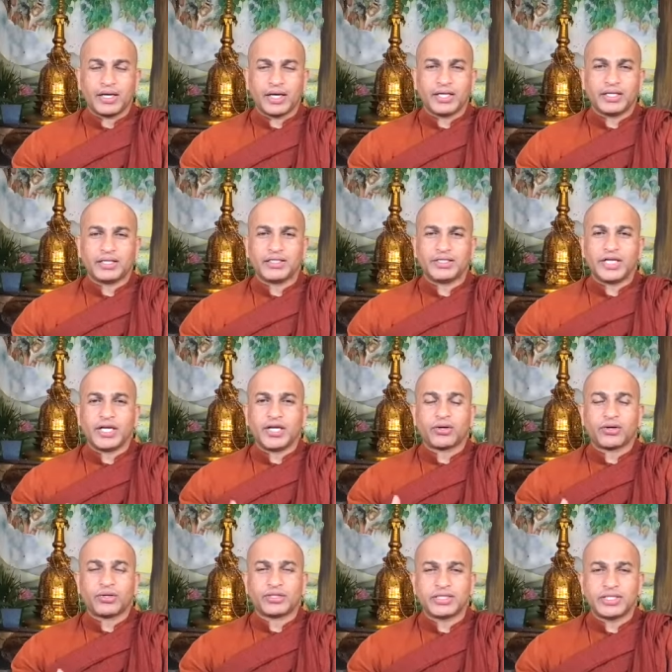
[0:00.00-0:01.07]
and the
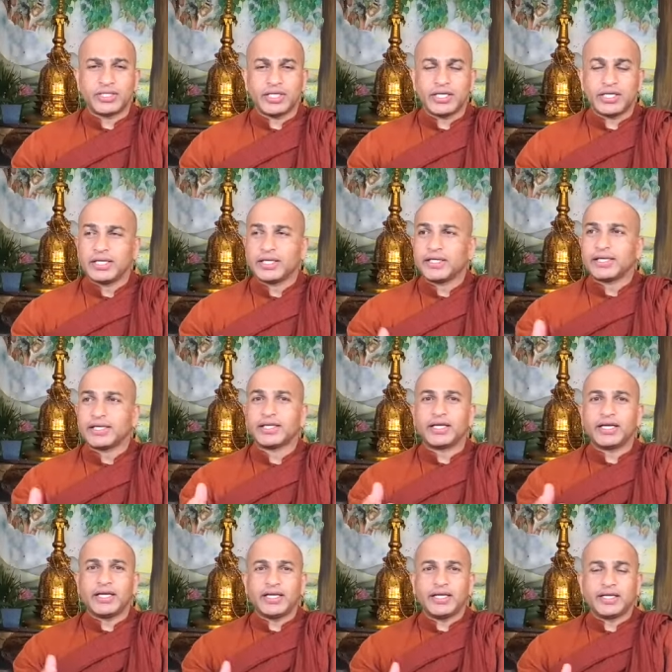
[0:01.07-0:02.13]
generosity
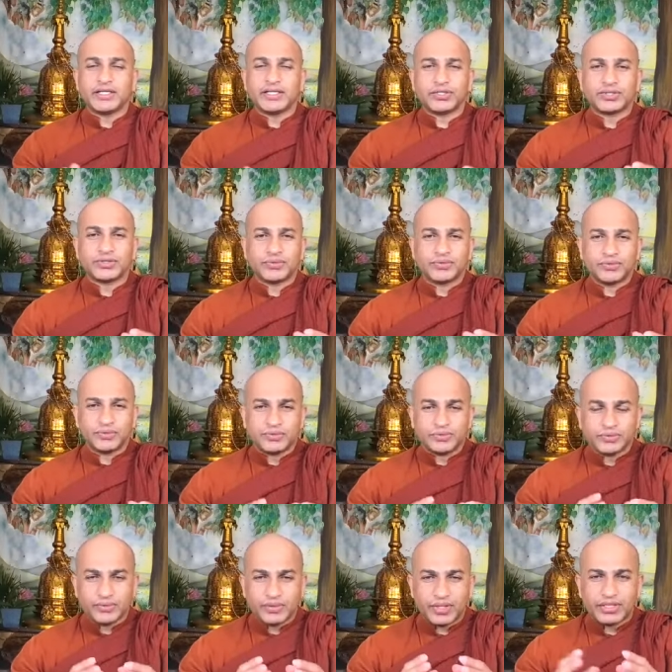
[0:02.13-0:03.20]
greediness
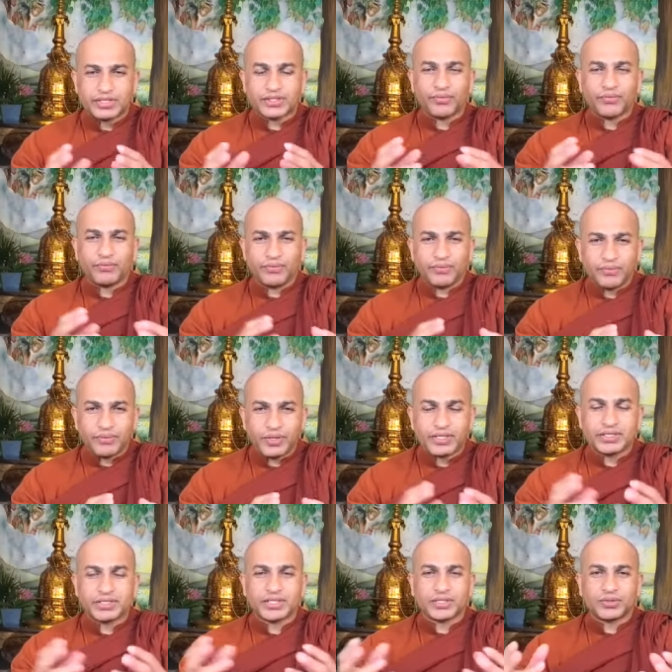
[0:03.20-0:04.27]
it's a
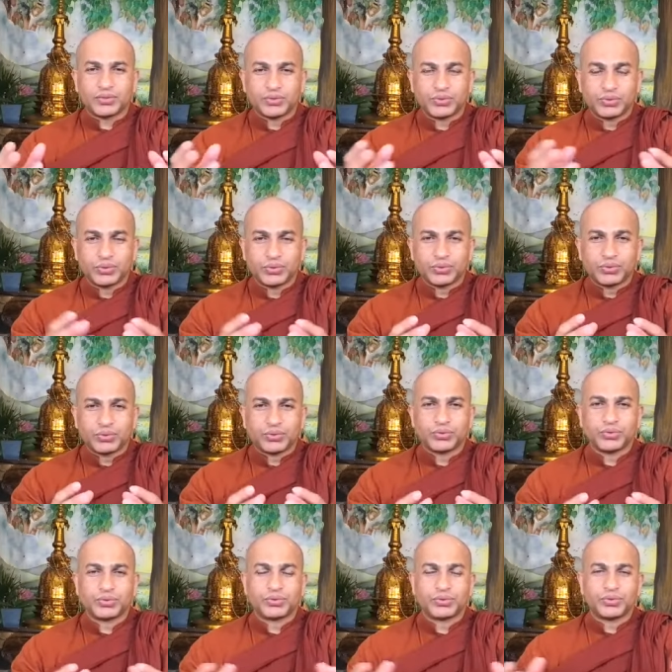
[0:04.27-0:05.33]
it's a two
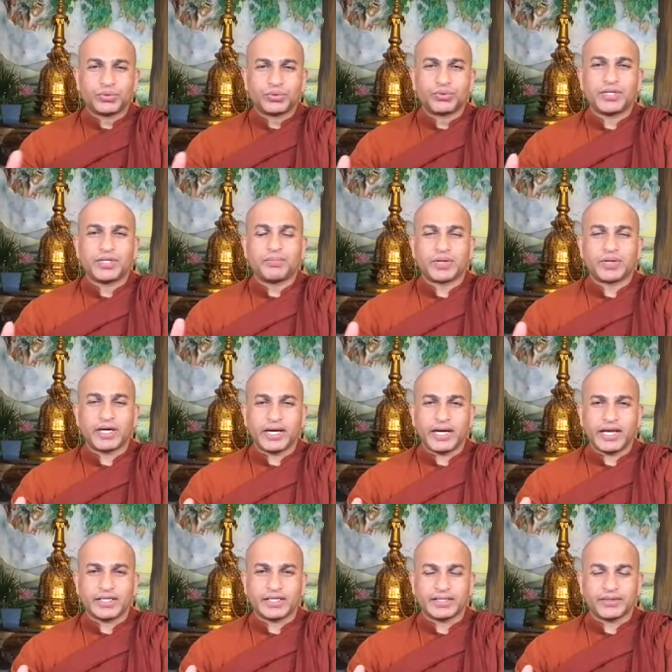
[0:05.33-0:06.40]
two different
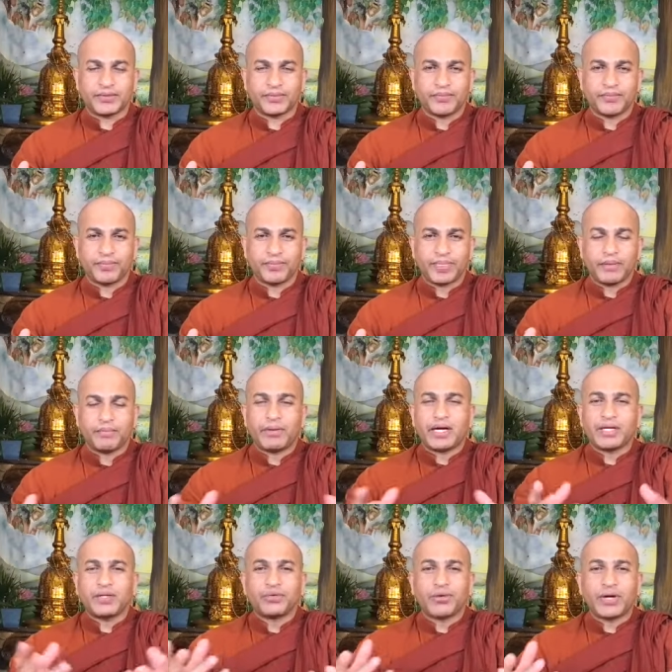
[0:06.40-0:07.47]
nature
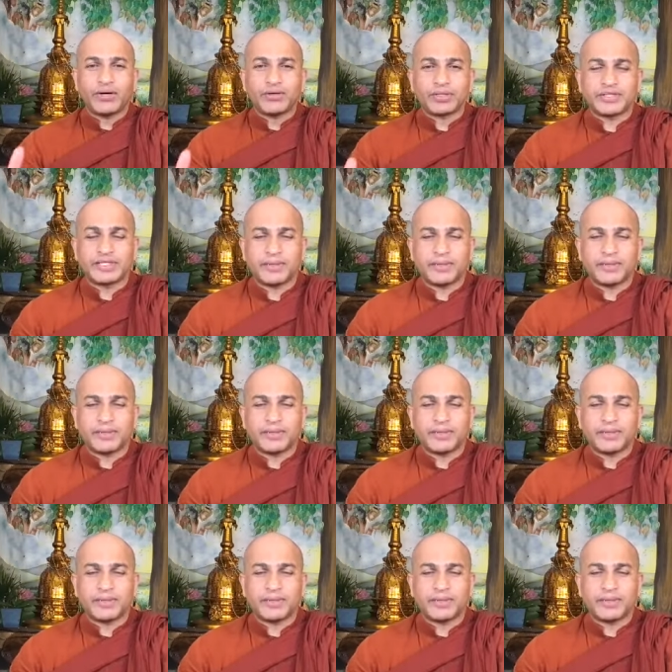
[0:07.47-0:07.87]
but you cannot